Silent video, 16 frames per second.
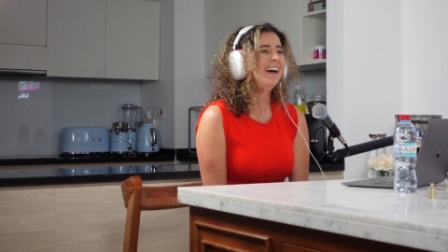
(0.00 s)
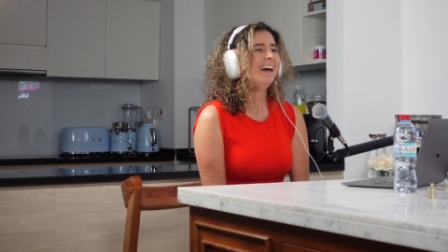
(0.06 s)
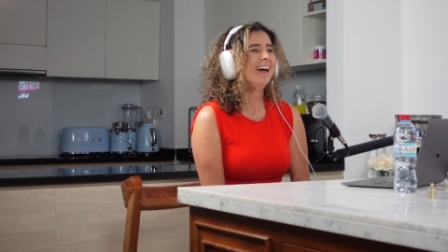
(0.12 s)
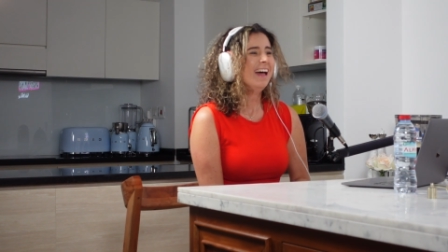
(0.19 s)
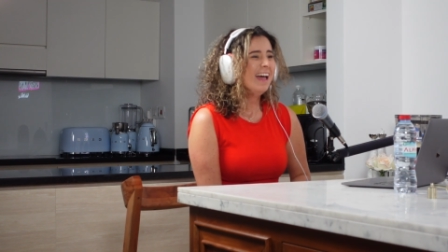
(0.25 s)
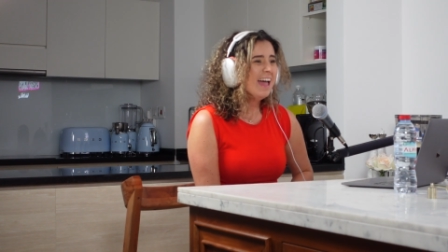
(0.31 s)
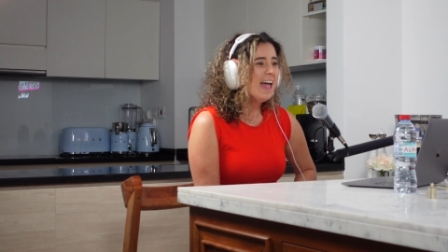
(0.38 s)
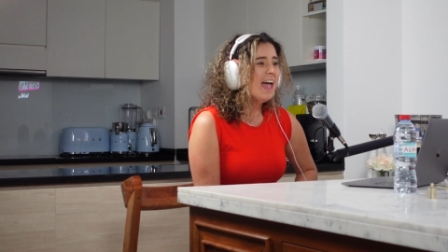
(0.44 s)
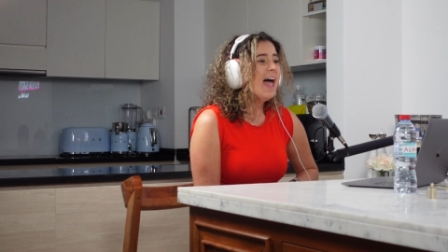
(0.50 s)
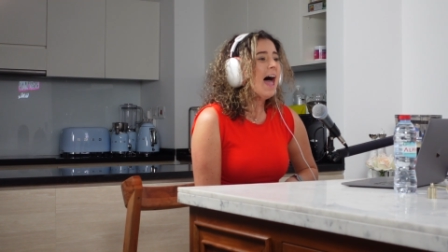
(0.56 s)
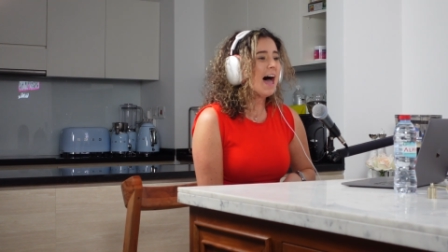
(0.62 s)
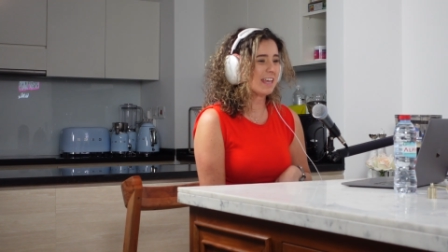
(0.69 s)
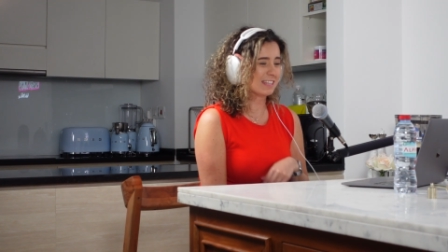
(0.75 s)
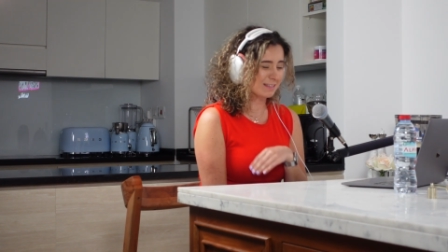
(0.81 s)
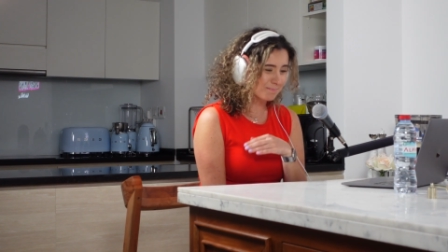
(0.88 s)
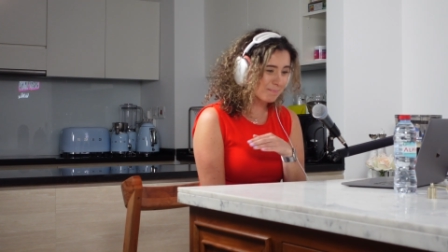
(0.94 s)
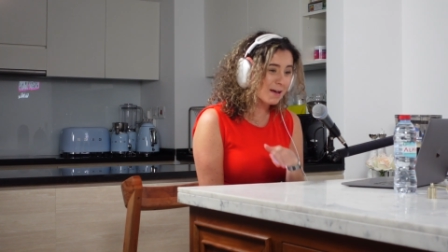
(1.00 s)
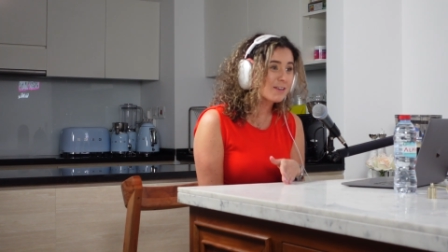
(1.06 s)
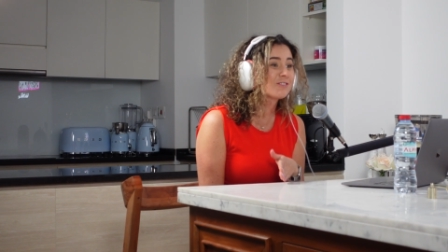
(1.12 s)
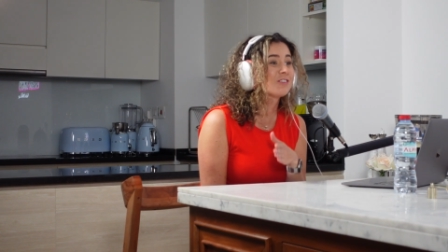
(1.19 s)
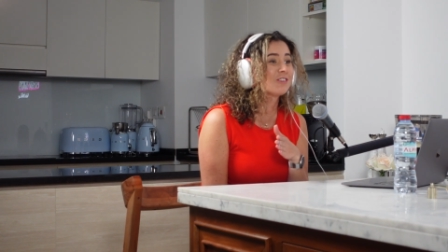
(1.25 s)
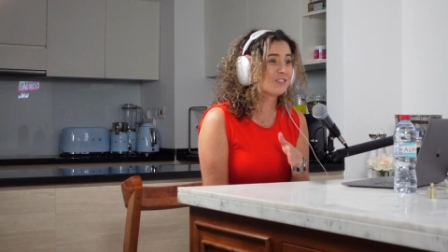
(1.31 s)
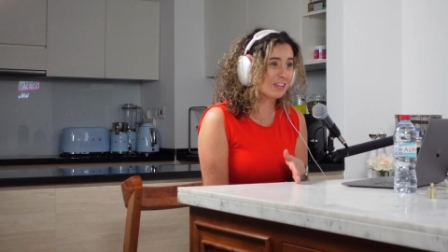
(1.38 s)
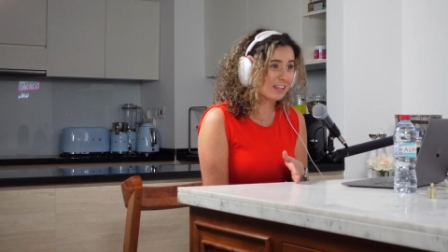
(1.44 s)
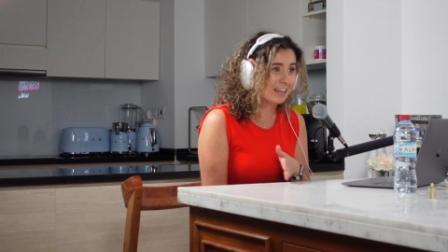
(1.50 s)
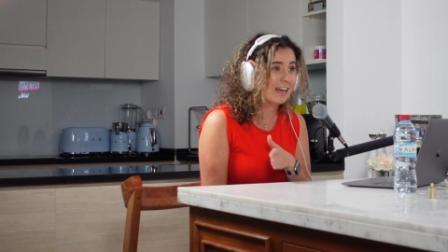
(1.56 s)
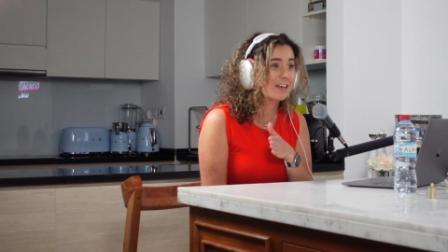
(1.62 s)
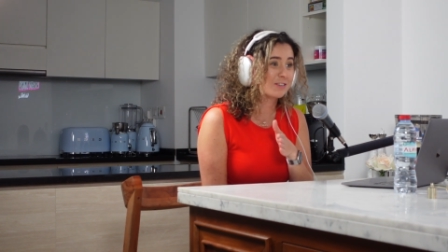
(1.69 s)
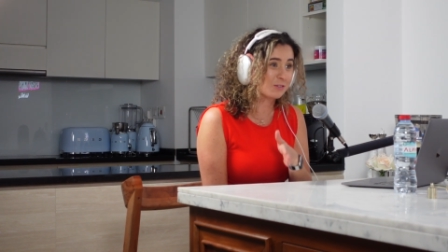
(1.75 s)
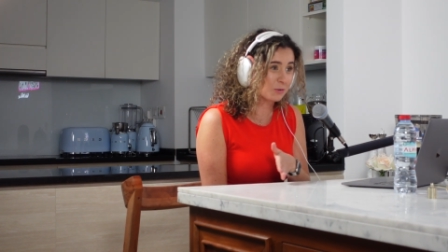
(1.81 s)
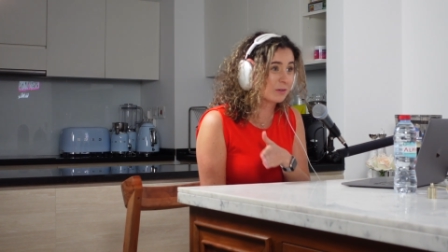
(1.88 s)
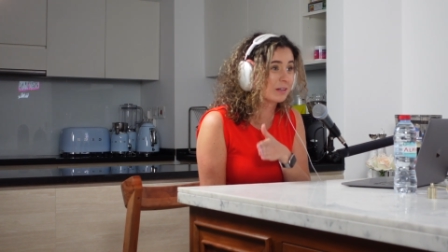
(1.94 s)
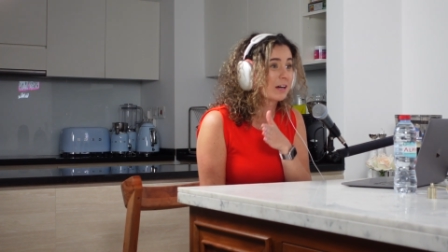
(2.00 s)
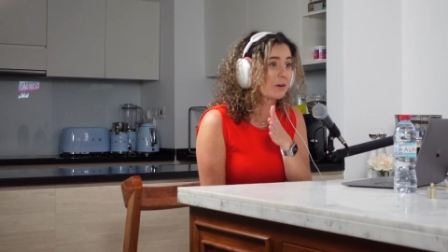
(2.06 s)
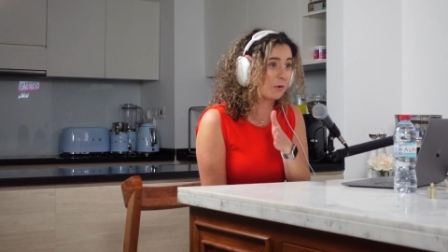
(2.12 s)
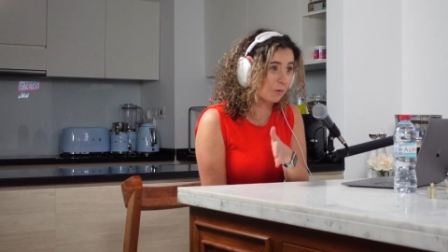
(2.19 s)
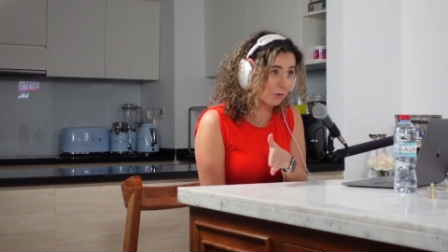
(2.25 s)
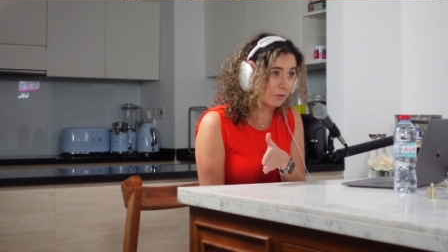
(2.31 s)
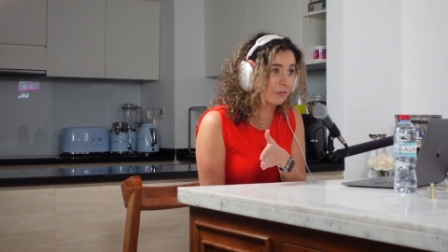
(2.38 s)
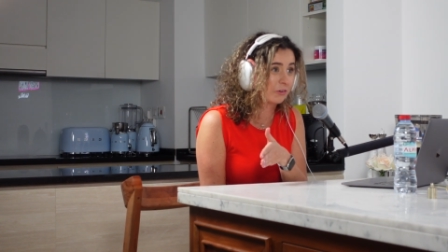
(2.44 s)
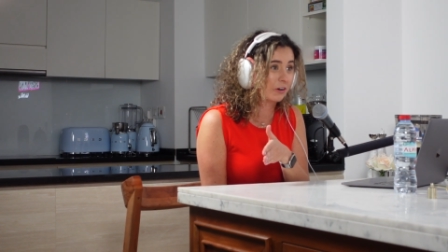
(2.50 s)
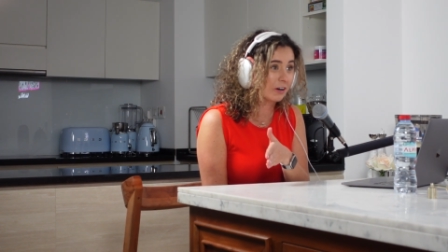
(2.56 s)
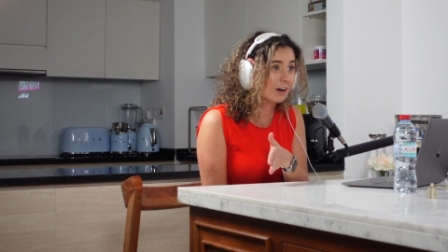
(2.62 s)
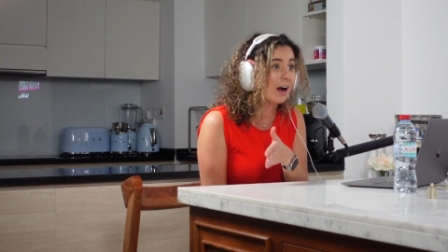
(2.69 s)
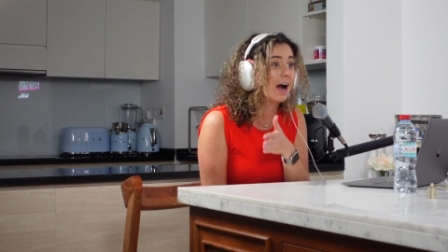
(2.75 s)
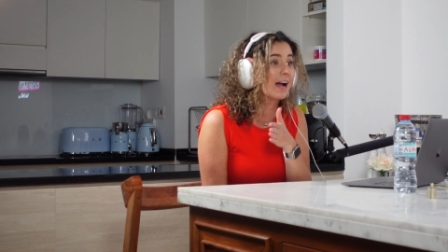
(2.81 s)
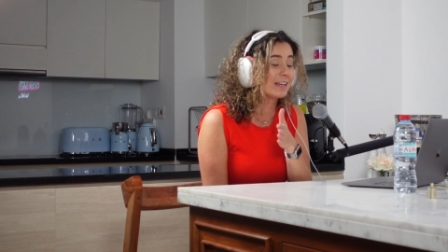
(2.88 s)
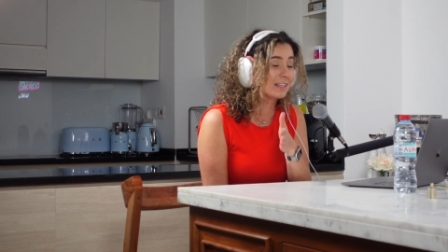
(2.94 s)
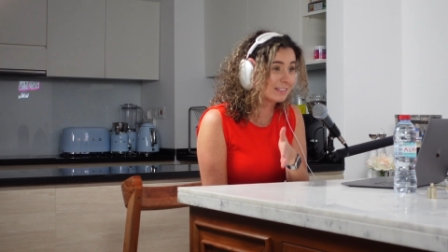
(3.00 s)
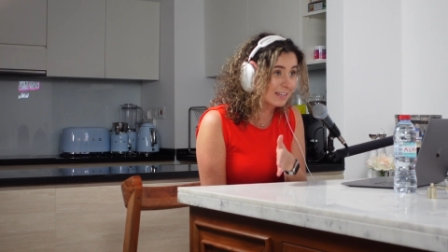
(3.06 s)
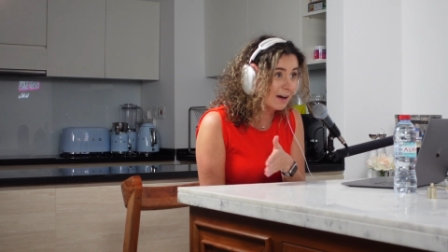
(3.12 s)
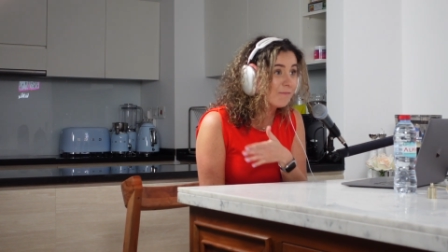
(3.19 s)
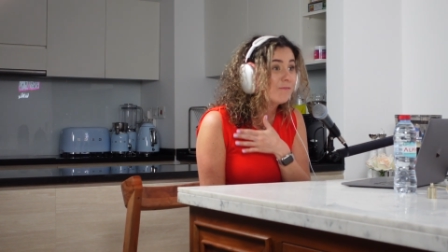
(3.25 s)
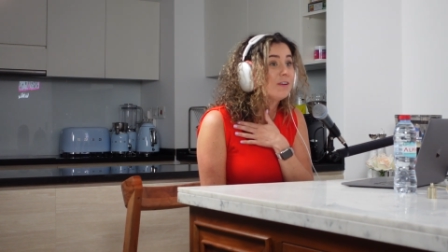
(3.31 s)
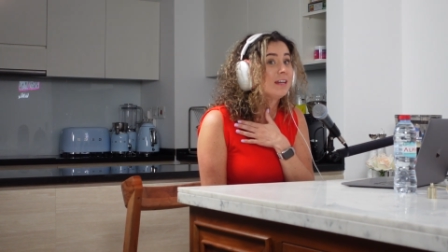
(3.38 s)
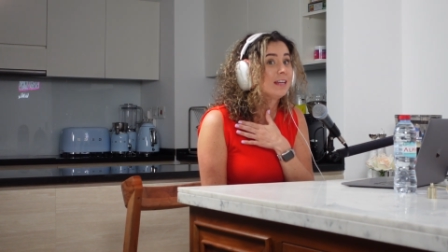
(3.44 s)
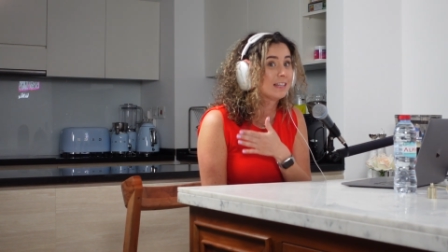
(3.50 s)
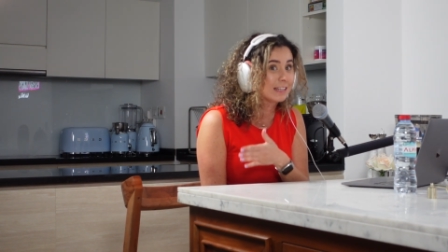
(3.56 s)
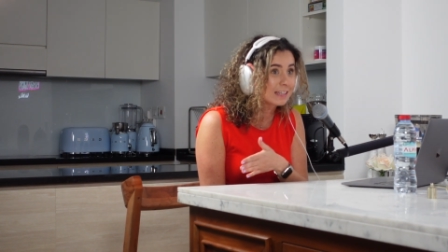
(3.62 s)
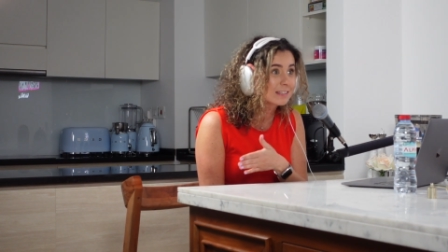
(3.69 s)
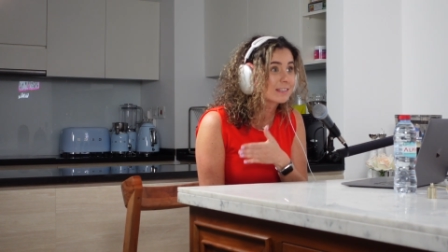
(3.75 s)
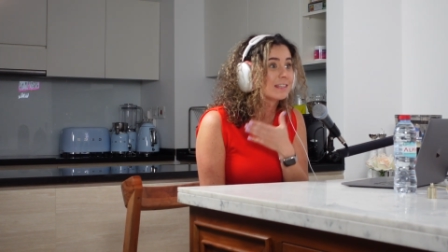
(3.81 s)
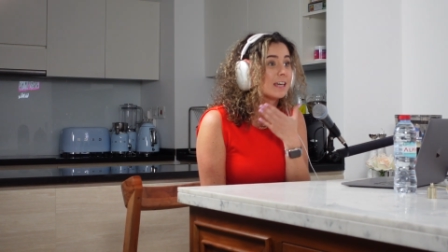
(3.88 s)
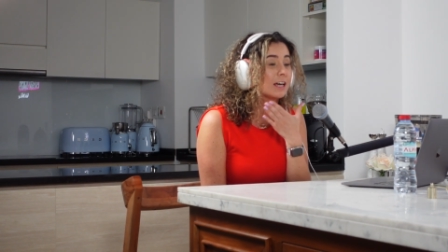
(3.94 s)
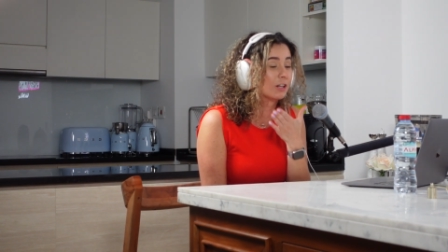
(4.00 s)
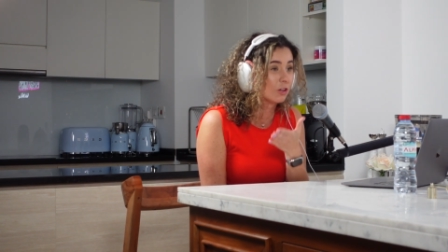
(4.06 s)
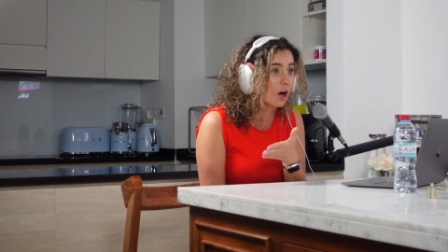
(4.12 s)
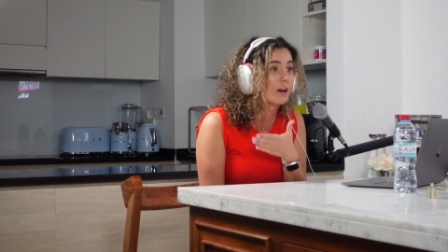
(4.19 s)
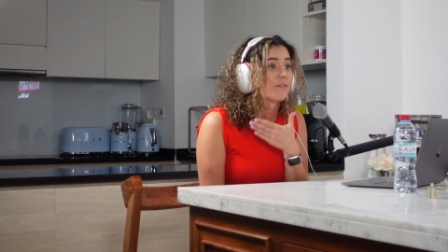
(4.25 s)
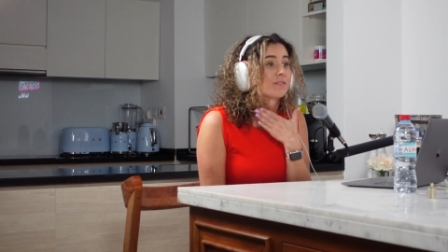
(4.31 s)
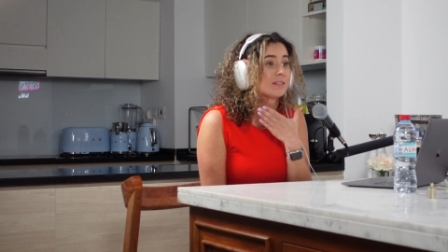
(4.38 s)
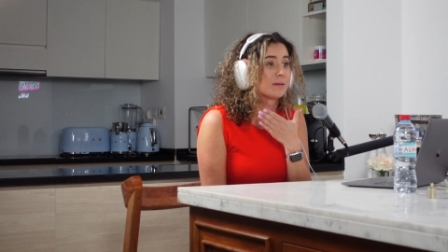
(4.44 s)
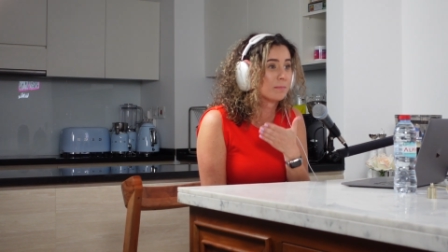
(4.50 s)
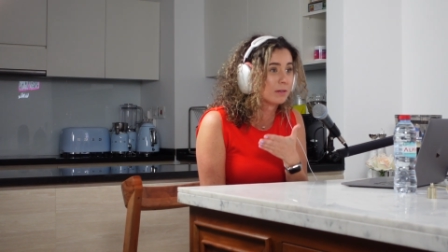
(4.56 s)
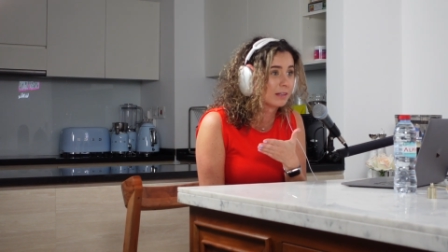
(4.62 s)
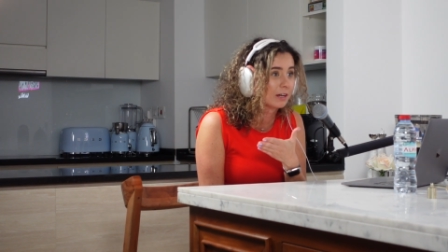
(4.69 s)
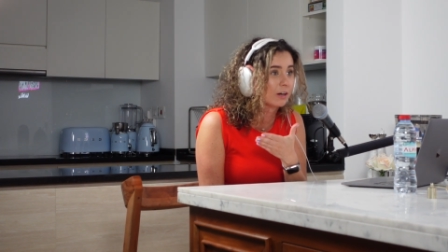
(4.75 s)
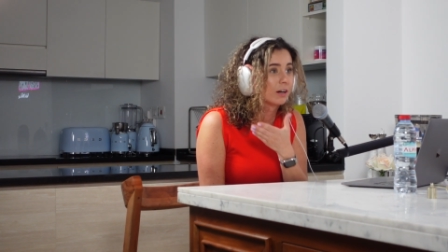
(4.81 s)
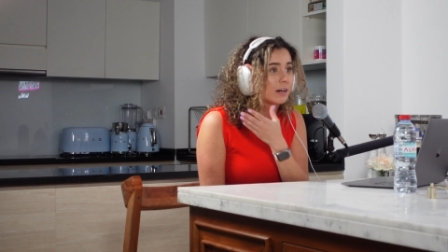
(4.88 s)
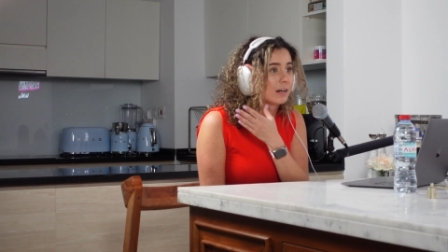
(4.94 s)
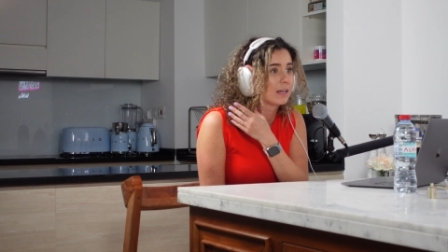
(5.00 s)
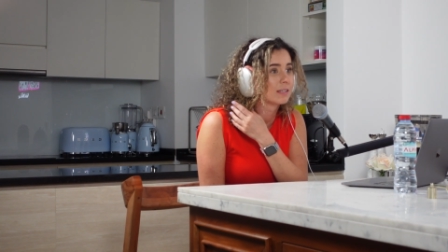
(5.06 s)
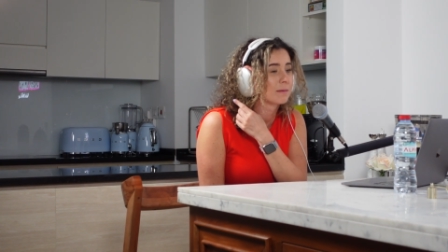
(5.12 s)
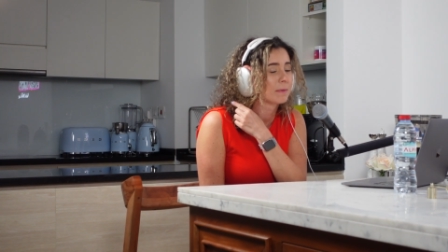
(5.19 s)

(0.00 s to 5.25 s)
okay. Especially as you get older, yeah. I definitely see a lot of similarities.